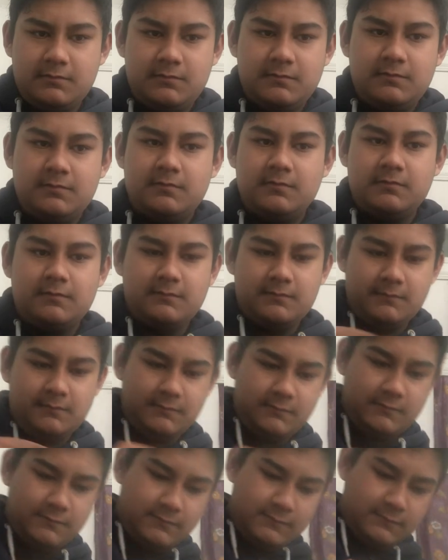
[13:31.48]

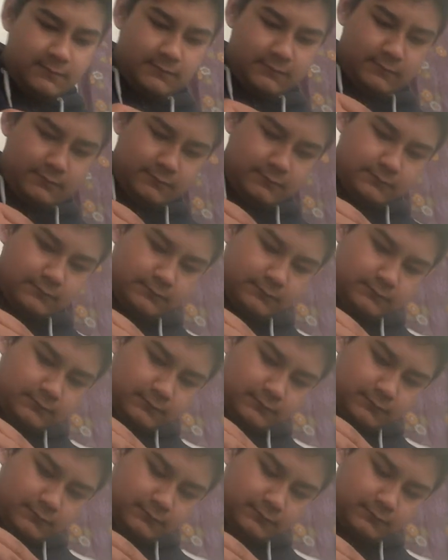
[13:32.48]

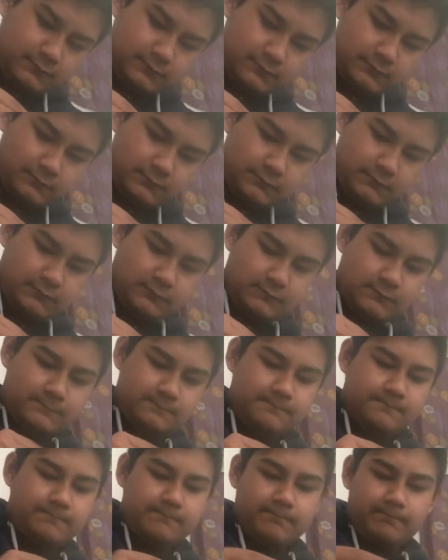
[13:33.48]

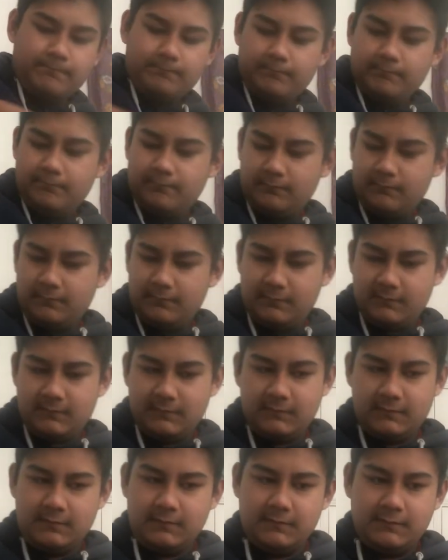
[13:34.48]

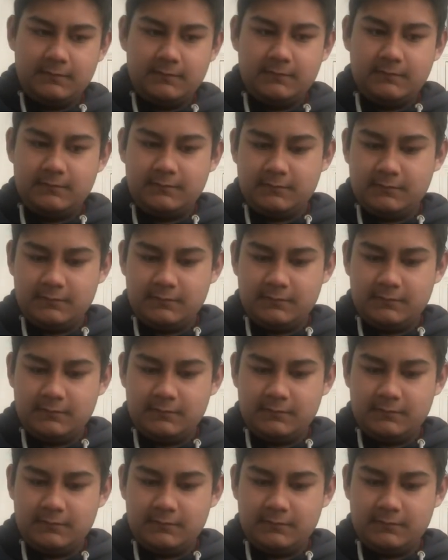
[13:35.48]
(silence)